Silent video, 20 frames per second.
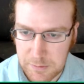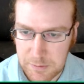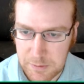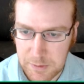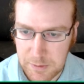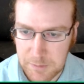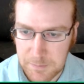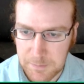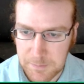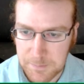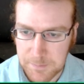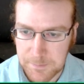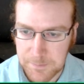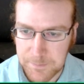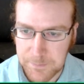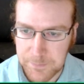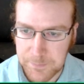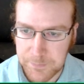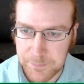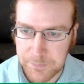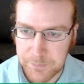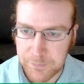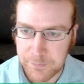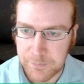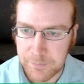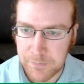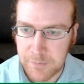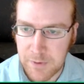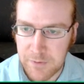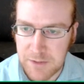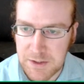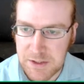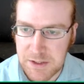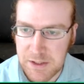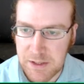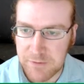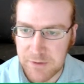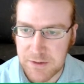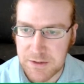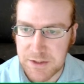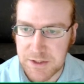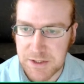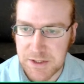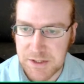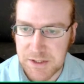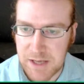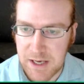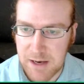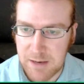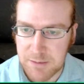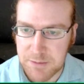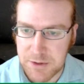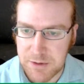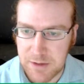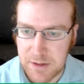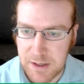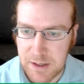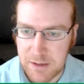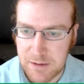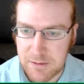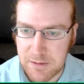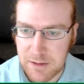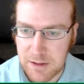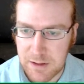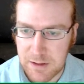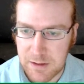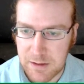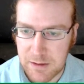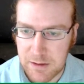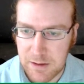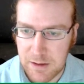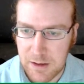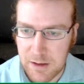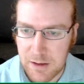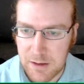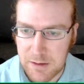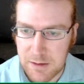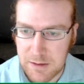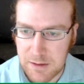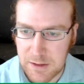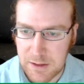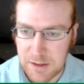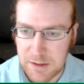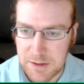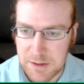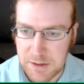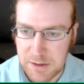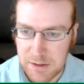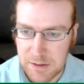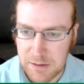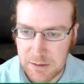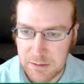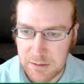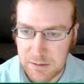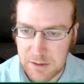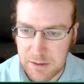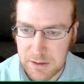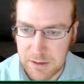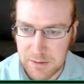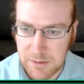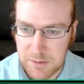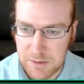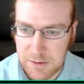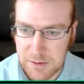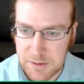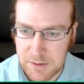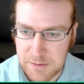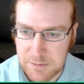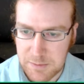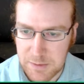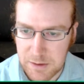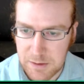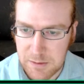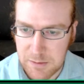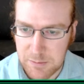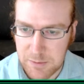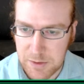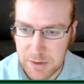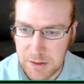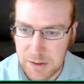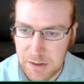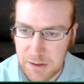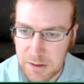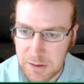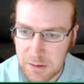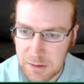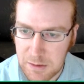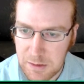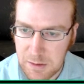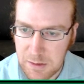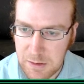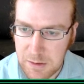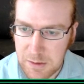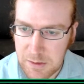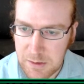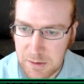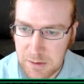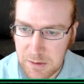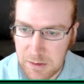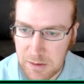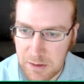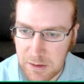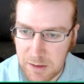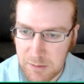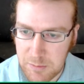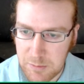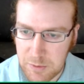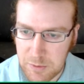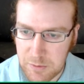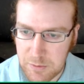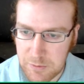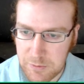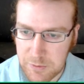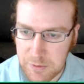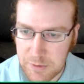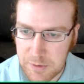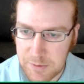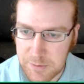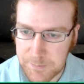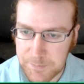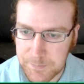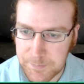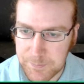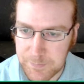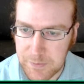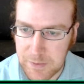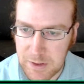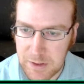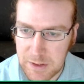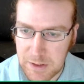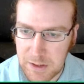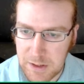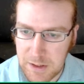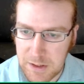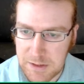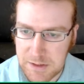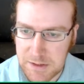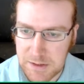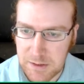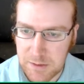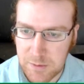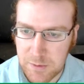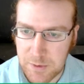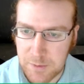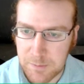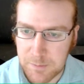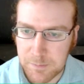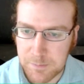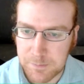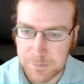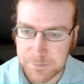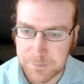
Yeah. If I just captured that, then he could actually get out with this by playing that move, and then he could connect either one.